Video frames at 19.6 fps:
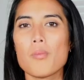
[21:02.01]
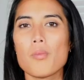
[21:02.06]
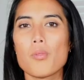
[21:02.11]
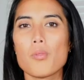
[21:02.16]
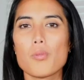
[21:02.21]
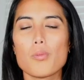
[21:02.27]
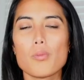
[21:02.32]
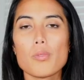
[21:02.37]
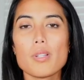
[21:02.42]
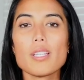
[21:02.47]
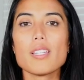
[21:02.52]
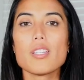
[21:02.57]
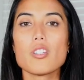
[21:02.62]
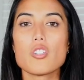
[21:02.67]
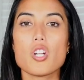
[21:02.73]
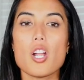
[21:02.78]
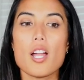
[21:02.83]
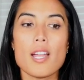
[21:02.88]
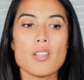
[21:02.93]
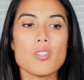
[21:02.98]
really
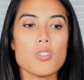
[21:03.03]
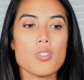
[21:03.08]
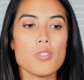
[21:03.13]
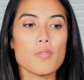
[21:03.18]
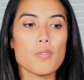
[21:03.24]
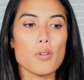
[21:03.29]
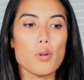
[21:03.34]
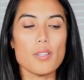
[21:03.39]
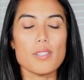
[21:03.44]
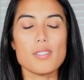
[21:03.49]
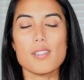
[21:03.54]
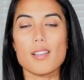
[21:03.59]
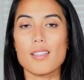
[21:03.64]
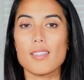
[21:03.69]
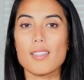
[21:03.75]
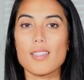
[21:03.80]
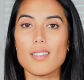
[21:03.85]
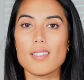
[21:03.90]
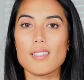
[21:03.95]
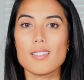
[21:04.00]
try to focus on
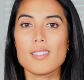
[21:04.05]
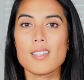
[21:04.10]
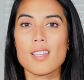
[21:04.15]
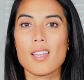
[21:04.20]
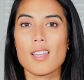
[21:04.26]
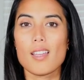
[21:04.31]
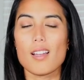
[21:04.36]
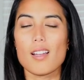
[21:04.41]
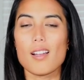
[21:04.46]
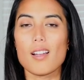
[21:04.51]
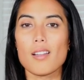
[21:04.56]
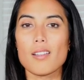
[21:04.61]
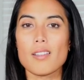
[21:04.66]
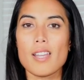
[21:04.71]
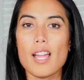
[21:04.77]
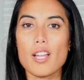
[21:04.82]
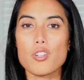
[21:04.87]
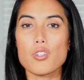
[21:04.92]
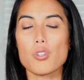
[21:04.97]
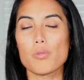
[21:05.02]
these
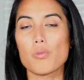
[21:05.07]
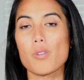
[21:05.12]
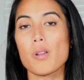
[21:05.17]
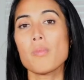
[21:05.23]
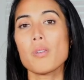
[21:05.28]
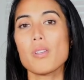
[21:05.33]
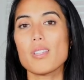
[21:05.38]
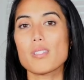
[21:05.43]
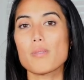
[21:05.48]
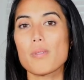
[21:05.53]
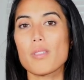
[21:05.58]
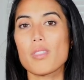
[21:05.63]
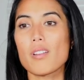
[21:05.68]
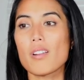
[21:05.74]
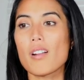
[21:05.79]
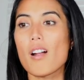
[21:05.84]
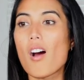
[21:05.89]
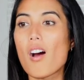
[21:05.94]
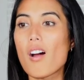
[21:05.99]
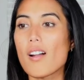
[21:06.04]
natural remedies, but
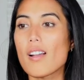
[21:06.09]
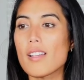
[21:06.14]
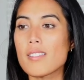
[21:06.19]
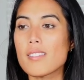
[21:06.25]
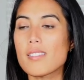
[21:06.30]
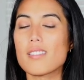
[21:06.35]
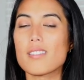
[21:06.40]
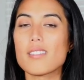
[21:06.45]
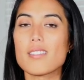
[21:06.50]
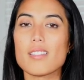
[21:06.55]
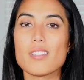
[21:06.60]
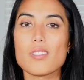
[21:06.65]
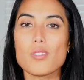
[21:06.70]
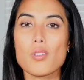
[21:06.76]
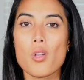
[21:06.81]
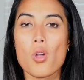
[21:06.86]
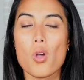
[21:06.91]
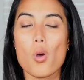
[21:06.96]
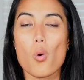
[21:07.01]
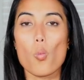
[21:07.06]
there are instances
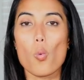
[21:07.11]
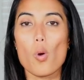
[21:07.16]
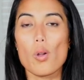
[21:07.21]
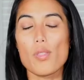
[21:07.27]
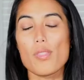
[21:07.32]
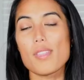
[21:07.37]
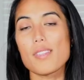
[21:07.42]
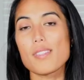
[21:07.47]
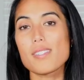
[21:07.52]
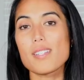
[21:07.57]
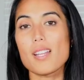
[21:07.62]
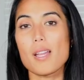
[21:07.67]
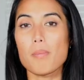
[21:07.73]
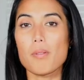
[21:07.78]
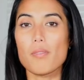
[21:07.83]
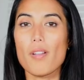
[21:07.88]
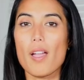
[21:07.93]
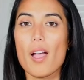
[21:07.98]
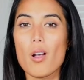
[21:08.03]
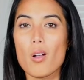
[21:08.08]
where this type
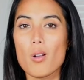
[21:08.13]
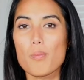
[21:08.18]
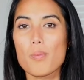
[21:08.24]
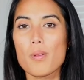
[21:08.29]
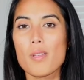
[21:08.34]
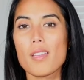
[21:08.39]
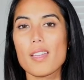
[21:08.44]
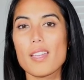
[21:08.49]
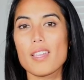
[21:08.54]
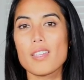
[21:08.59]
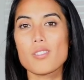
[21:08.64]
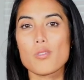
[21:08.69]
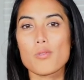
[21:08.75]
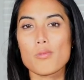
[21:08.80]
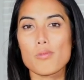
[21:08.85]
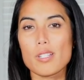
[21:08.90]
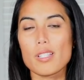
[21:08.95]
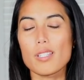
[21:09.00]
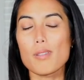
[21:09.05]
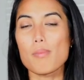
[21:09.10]
of help is
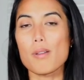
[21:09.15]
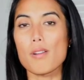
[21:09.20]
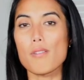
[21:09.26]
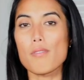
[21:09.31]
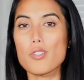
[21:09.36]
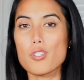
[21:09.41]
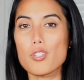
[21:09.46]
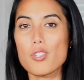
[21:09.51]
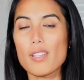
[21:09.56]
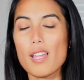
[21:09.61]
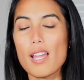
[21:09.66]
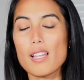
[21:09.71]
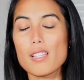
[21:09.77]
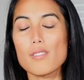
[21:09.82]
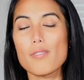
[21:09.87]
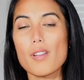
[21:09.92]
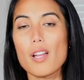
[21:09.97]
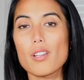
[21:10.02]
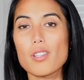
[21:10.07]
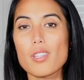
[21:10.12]
really beneficial and
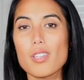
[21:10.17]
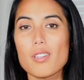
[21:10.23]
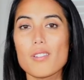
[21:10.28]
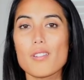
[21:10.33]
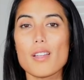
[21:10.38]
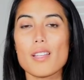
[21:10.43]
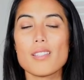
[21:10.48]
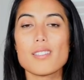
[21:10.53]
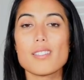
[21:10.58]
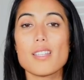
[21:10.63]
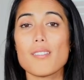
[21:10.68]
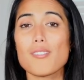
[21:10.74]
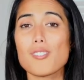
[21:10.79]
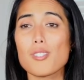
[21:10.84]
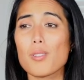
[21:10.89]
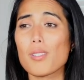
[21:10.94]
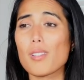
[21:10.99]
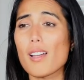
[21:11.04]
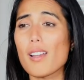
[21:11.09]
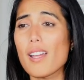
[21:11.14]
adds value and saves
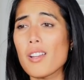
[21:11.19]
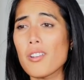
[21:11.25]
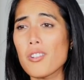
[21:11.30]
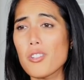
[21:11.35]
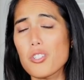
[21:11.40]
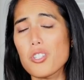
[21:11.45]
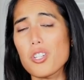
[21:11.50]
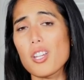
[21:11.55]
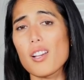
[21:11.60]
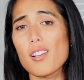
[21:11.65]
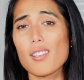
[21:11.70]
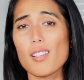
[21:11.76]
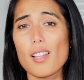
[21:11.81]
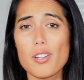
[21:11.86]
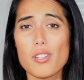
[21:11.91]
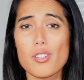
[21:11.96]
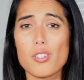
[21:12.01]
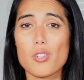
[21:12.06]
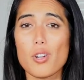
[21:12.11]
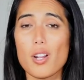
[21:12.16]
you a lot of energy, a
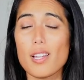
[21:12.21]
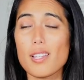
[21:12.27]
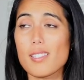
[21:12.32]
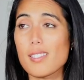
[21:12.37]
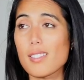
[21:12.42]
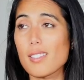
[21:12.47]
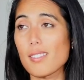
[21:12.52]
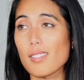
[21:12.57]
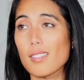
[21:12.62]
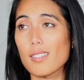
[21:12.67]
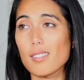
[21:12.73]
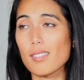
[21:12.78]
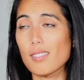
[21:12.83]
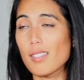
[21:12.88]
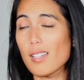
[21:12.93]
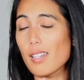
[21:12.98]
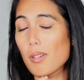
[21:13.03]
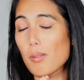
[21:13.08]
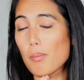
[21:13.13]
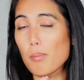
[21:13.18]
lot of stress,
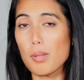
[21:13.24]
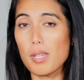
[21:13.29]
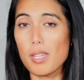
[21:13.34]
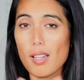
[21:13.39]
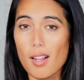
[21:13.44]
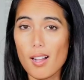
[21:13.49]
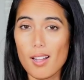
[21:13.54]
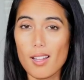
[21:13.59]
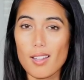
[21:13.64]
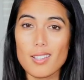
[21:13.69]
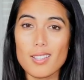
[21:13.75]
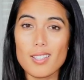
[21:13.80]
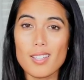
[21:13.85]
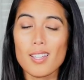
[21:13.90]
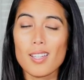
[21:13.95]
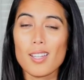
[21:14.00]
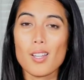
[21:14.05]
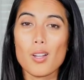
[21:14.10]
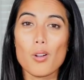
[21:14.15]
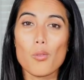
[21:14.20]
like beyond
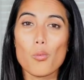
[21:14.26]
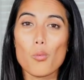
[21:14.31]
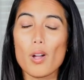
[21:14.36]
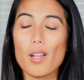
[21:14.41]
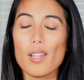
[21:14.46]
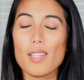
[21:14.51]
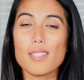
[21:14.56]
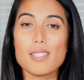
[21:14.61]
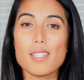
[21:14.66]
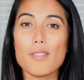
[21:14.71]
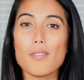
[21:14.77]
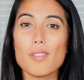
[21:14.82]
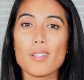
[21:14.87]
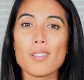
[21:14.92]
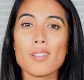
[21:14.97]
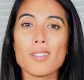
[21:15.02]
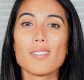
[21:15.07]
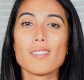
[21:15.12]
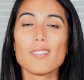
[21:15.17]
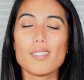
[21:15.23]
what is
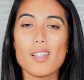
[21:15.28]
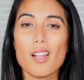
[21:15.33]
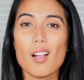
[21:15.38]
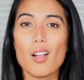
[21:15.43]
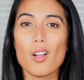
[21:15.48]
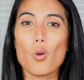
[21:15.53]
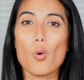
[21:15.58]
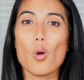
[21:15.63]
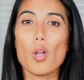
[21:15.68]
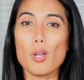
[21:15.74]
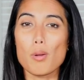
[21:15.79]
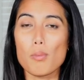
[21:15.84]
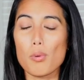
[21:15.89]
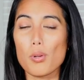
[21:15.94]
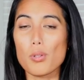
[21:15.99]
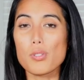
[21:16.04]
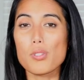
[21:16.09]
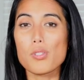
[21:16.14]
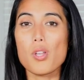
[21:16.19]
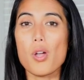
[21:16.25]
even
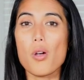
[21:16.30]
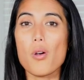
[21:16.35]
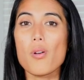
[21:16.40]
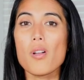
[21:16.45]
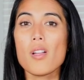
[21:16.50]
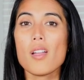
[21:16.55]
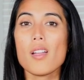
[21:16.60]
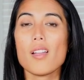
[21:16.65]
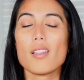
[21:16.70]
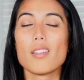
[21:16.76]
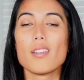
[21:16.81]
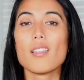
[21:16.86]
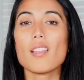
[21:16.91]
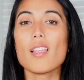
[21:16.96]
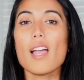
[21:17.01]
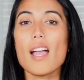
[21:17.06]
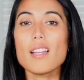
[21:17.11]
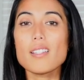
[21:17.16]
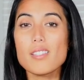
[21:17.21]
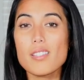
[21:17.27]
equatable. So
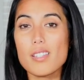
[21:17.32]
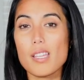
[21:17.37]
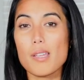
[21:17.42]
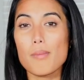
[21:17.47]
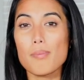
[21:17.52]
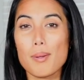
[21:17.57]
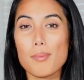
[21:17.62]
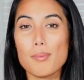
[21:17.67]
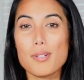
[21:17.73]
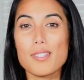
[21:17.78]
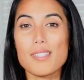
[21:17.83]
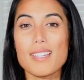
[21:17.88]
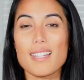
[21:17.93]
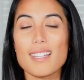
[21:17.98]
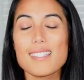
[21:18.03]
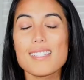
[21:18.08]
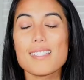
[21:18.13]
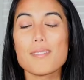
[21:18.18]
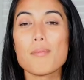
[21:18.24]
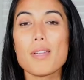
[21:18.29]
last tip, number
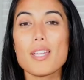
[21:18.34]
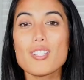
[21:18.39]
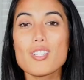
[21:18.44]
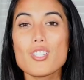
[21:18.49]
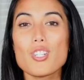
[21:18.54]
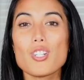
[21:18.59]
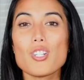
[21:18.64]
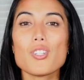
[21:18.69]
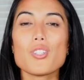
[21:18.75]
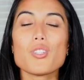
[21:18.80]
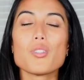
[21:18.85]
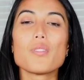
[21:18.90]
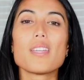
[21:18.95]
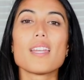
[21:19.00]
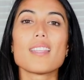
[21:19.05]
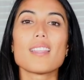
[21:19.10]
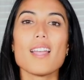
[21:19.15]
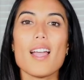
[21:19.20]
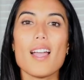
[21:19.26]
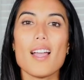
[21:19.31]
6, make sure you
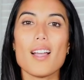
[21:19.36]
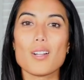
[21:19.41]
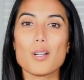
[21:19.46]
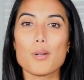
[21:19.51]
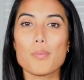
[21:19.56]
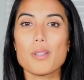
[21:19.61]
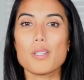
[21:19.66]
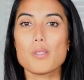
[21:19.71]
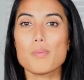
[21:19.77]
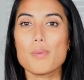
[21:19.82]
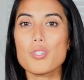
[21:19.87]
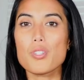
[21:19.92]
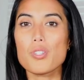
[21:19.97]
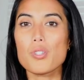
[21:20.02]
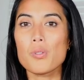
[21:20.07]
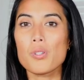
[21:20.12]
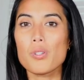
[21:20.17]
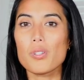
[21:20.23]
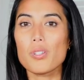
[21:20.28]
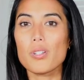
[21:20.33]
get that help, especially
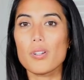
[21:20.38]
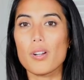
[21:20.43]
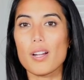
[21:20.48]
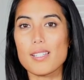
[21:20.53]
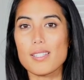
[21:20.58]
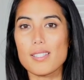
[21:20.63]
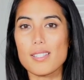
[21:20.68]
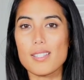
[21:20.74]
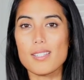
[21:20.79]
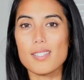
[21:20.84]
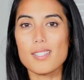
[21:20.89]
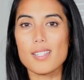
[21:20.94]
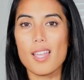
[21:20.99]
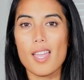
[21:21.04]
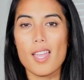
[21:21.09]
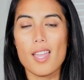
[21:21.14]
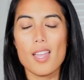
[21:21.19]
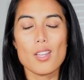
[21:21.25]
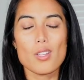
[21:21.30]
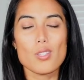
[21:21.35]
when you're in a crisis.
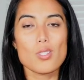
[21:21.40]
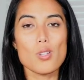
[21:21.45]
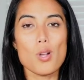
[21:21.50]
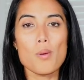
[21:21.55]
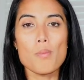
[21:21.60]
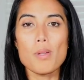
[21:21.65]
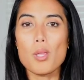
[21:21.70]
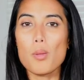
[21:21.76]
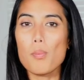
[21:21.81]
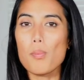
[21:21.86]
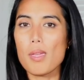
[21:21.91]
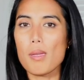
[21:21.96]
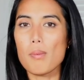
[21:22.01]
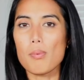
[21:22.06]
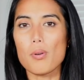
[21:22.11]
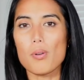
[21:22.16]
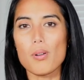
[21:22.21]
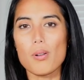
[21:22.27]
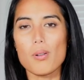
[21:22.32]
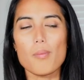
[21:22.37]
So many
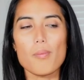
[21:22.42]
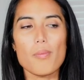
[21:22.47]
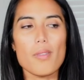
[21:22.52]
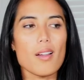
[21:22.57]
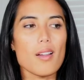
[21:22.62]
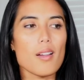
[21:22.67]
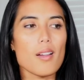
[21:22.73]
people